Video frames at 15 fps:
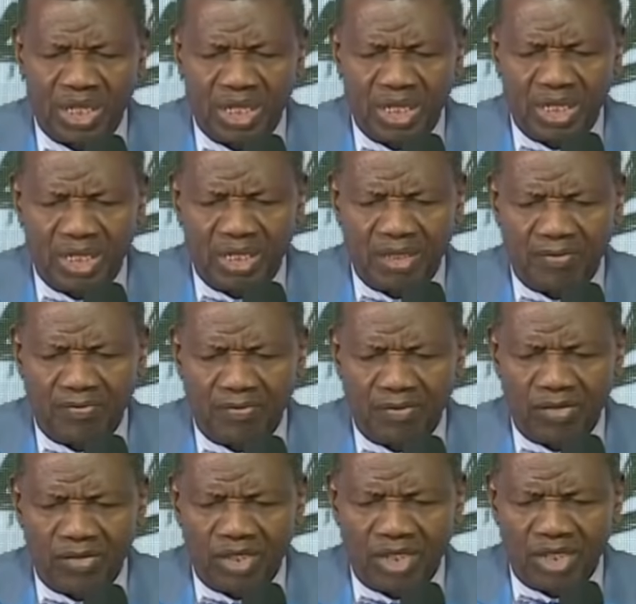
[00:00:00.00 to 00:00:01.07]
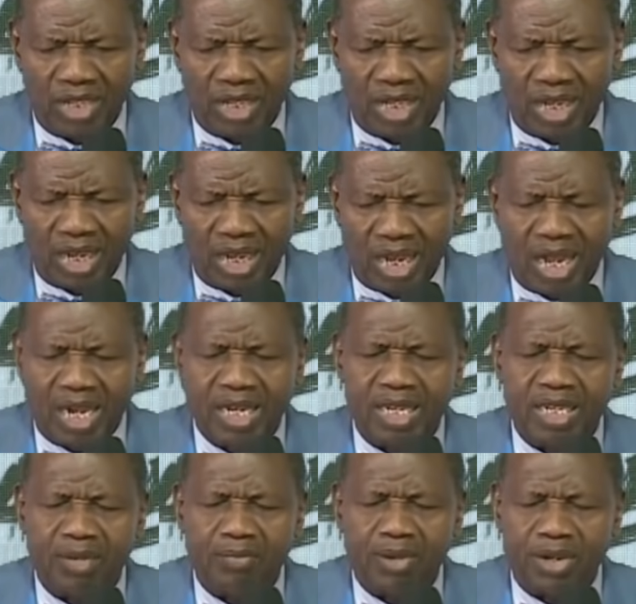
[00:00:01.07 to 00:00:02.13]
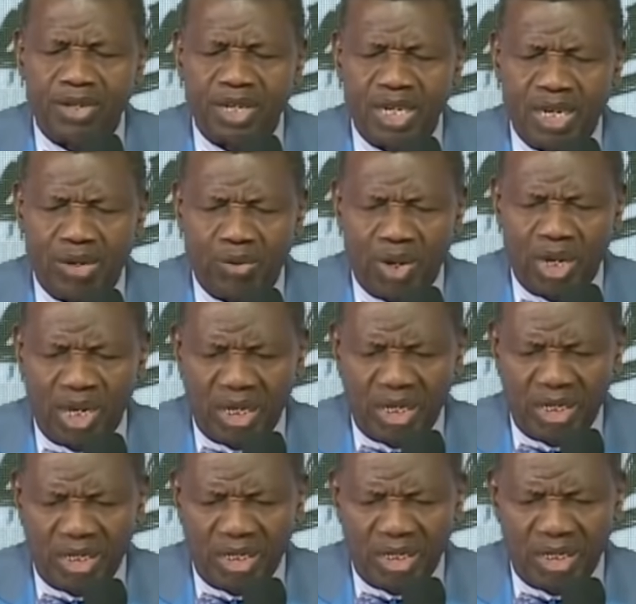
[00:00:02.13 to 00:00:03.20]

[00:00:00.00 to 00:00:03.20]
Amen. Carry the burden away. Amen.